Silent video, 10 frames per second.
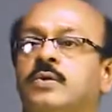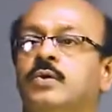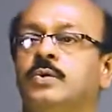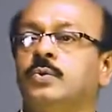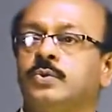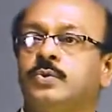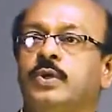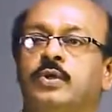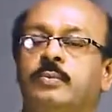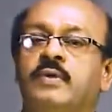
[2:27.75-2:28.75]
to root 2
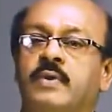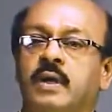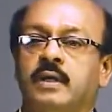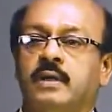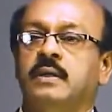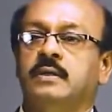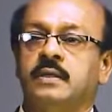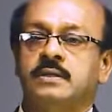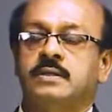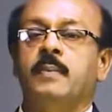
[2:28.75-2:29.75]
into b. We are getting
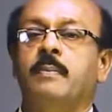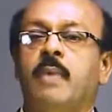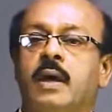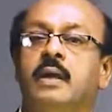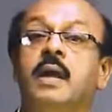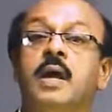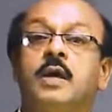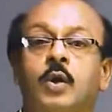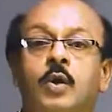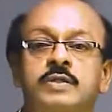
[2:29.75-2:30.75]
this step by
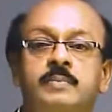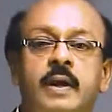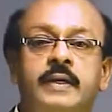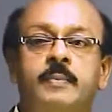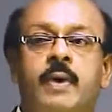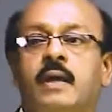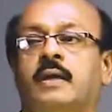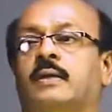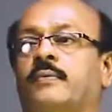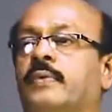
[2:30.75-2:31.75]
cross
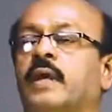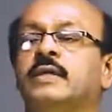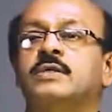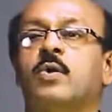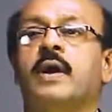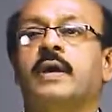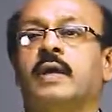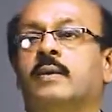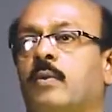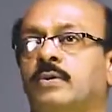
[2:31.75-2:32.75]
multiplying, then squaring both